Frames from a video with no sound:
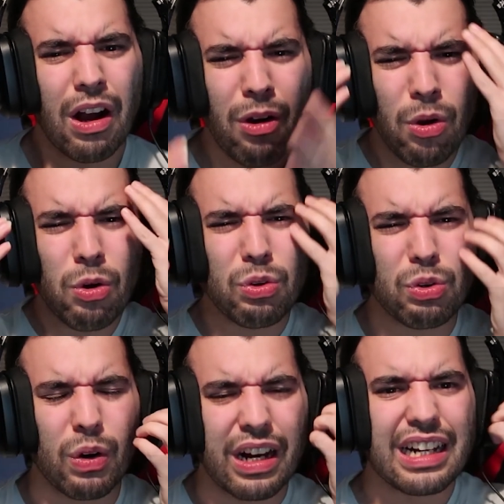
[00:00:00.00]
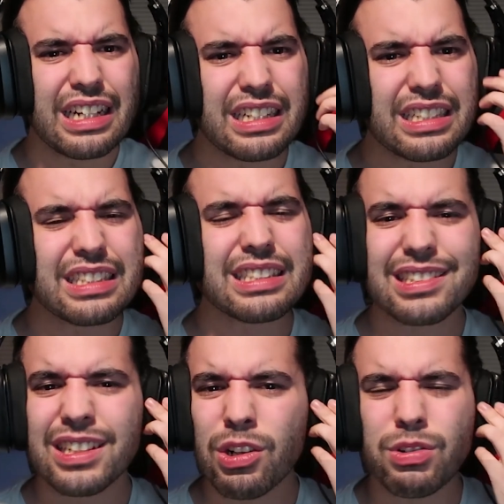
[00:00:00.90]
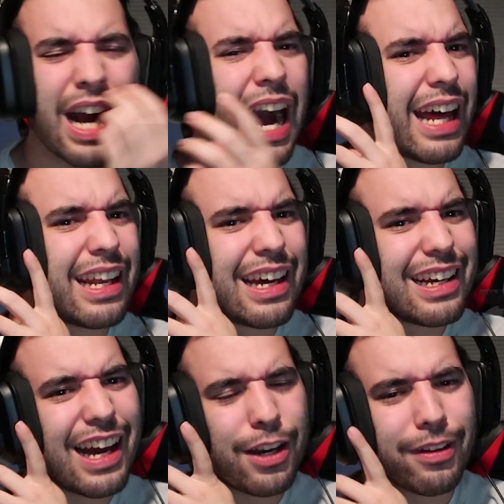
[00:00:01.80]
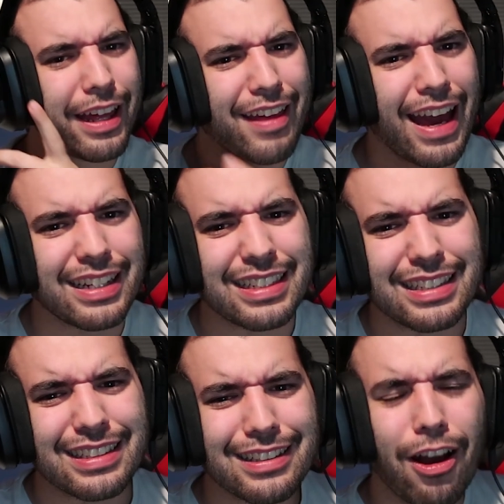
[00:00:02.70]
Oh! Oh god. I don't like that.